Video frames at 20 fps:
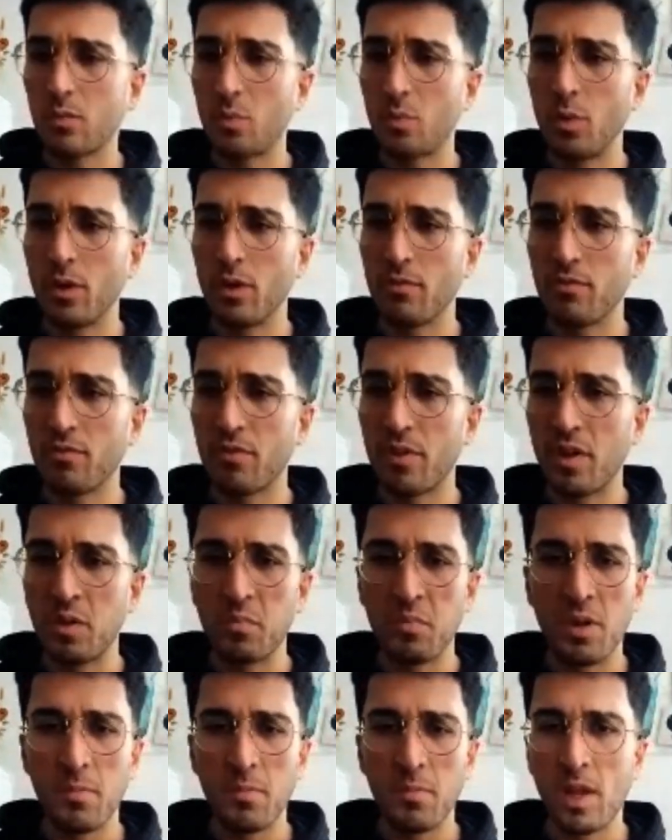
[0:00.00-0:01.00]
We
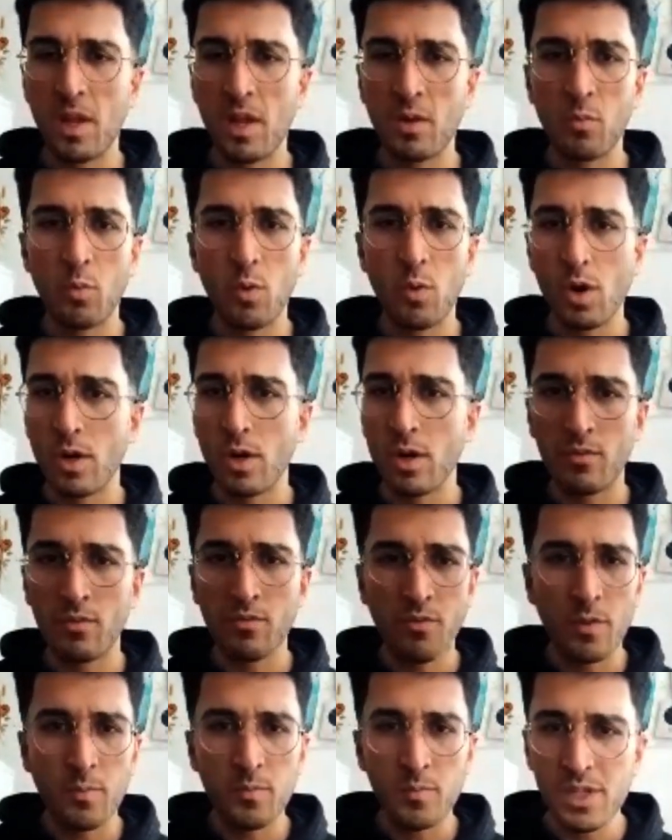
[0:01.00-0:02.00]
felt maybe like we're
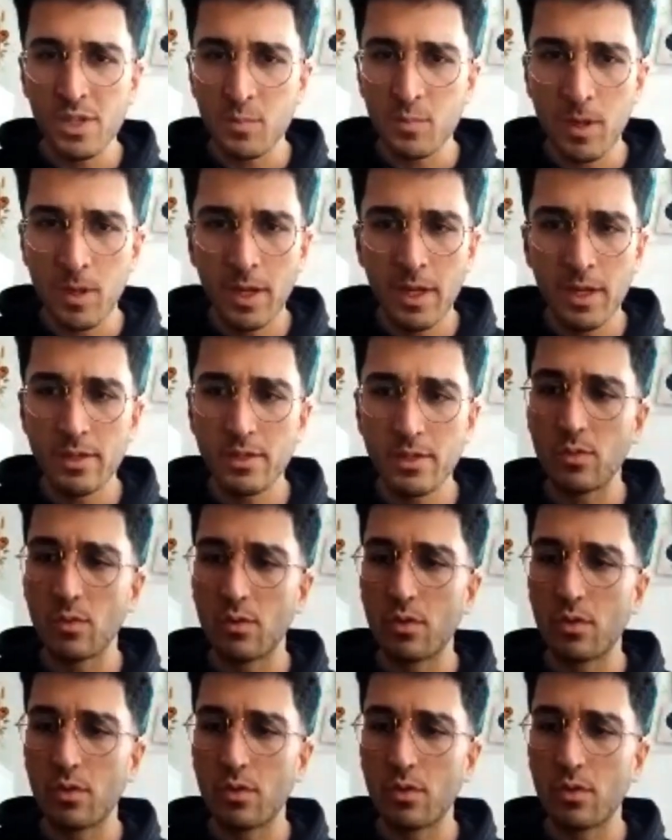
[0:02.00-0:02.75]
not from this place,